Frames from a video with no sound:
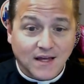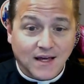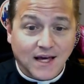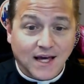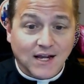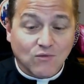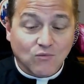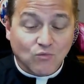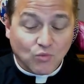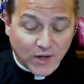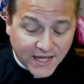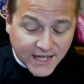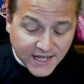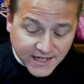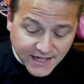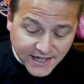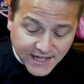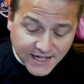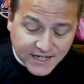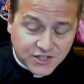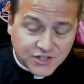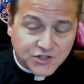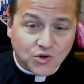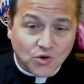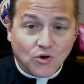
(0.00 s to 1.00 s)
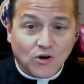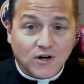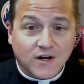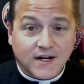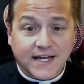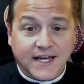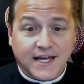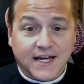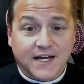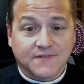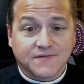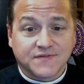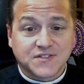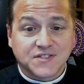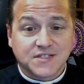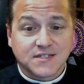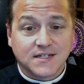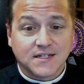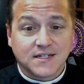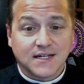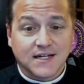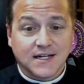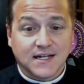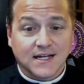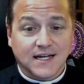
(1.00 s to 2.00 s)
And we need your gifts
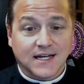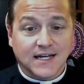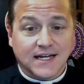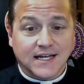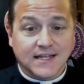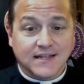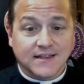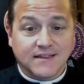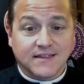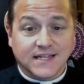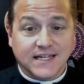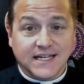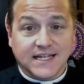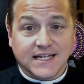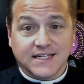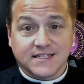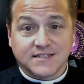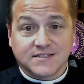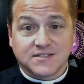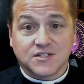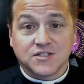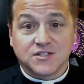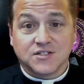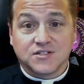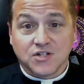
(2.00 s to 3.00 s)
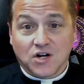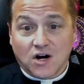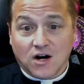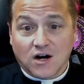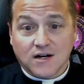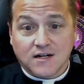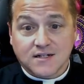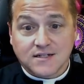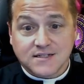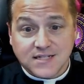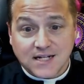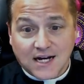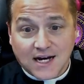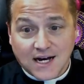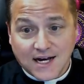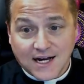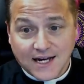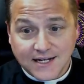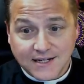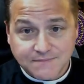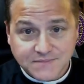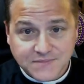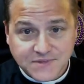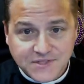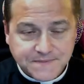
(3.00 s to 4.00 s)
in these dark
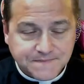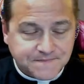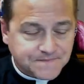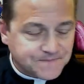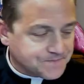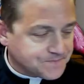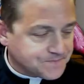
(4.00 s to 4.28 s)
times.